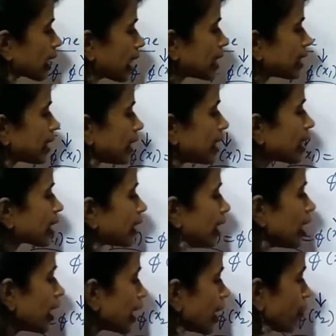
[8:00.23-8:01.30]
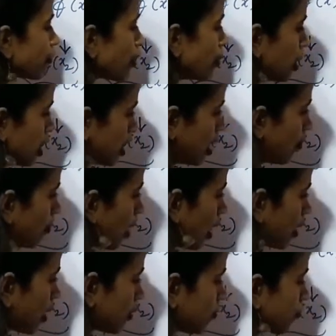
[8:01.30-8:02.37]
consider the information
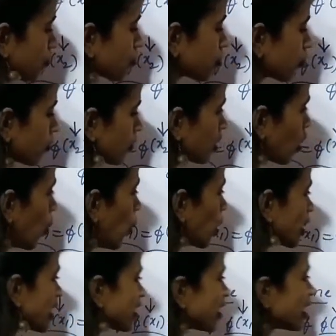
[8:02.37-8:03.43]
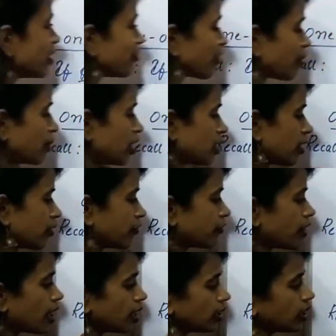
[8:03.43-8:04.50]
part. What is the information
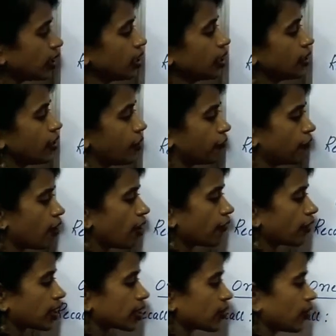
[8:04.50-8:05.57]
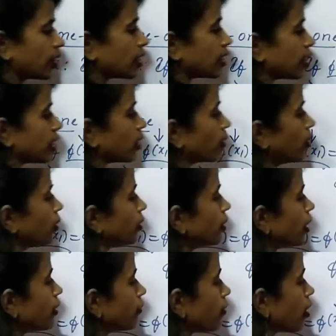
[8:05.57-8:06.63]
part? F of x1 is equal
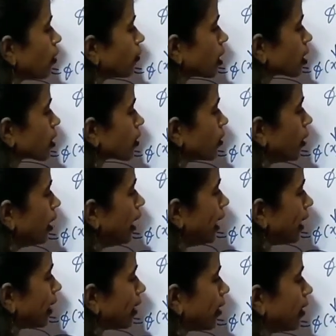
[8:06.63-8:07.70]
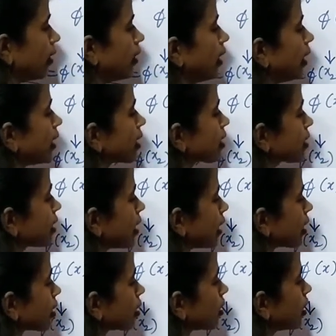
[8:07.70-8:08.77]
to f of x2. Let us
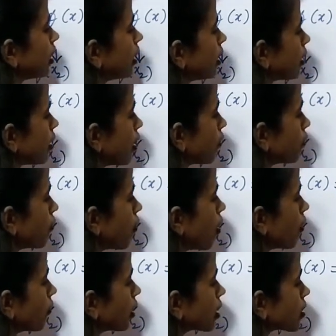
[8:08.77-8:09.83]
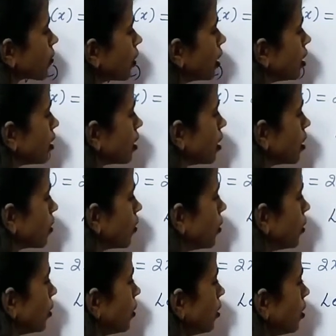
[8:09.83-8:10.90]
take f of x1 is equal
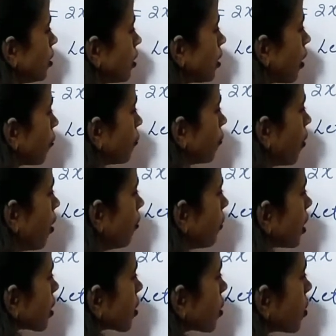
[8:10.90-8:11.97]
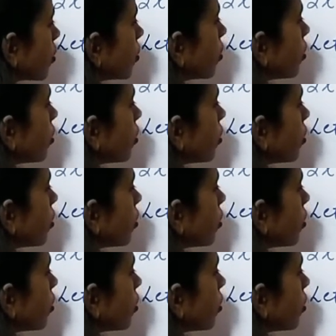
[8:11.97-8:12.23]
to f of x2.